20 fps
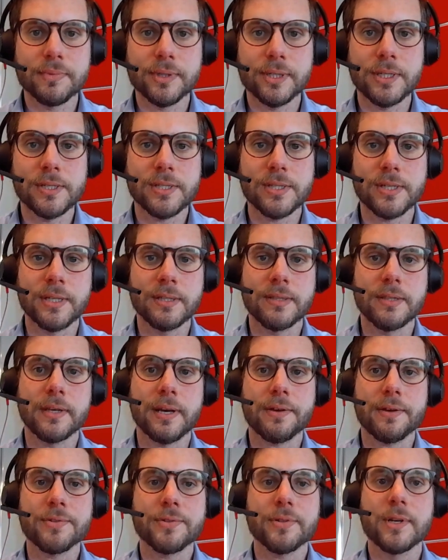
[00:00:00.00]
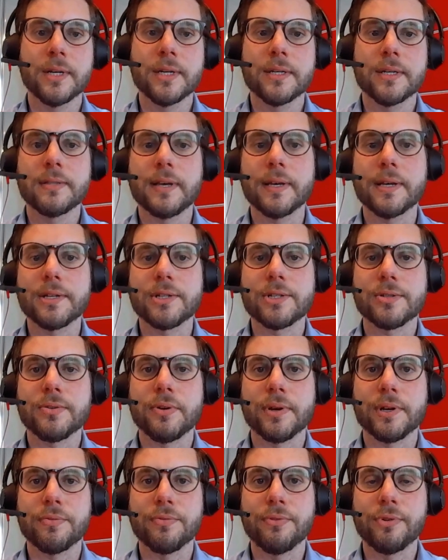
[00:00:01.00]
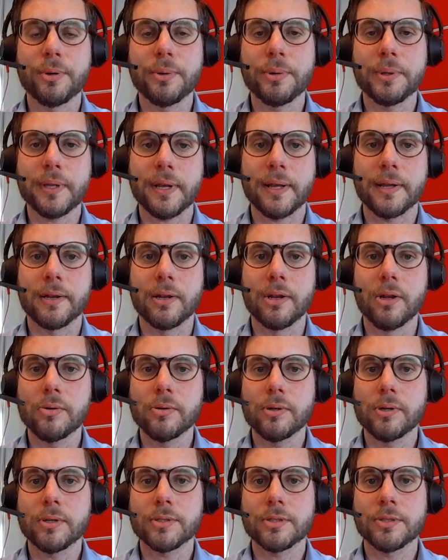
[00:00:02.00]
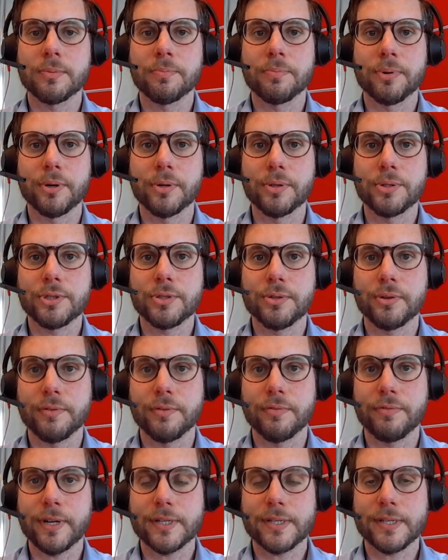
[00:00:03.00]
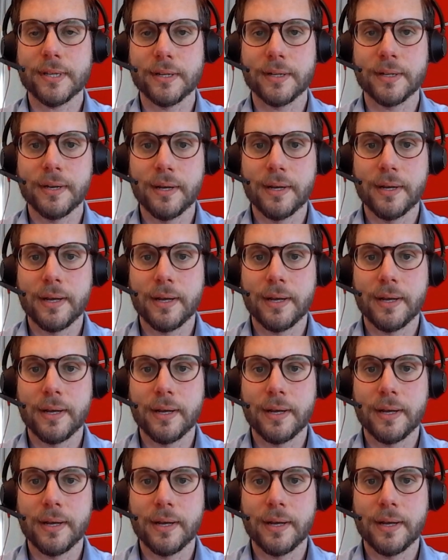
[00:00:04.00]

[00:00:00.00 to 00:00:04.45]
These ETFs take a straightforward and low-cost approach to investing